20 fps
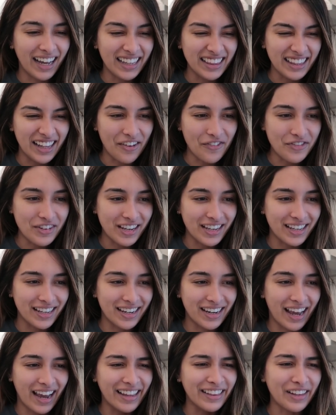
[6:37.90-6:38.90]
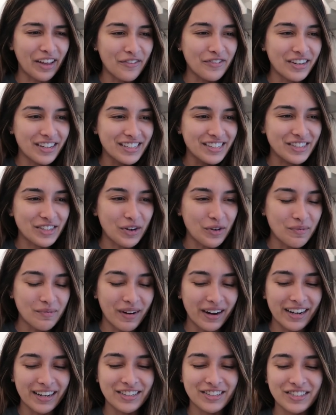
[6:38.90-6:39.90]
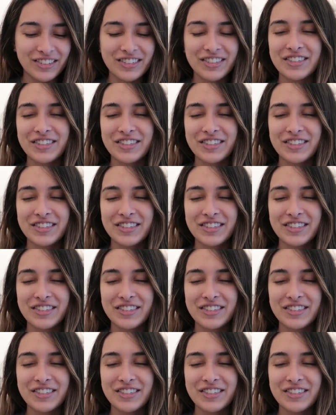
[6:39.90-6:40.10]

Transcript: I loved it. I loved it so much.